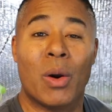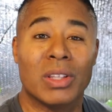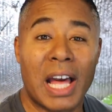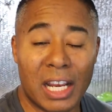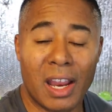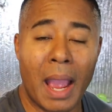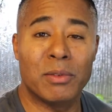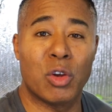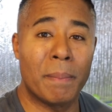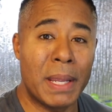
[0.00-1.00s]
Now, a lot of
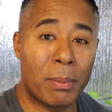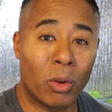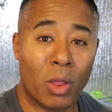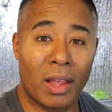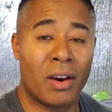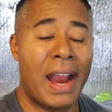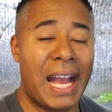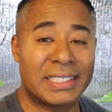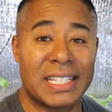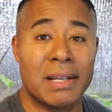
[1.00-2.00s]
times when people are
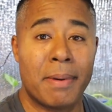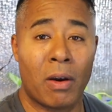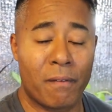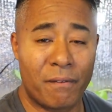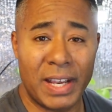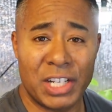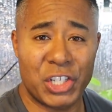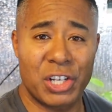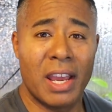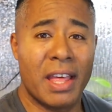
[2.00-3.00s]
asking about
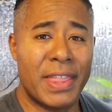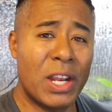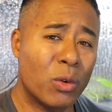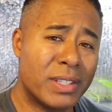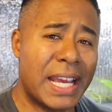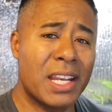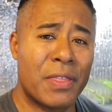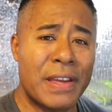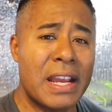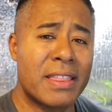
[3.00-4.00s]
fish, they don't tend to
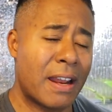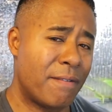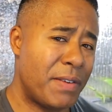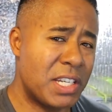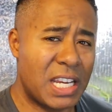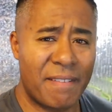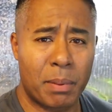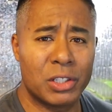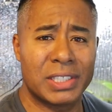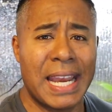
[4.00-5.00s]
think that fish
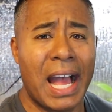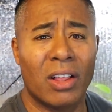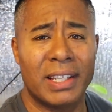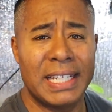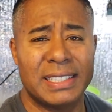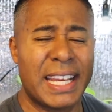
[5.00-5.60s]
have personalities.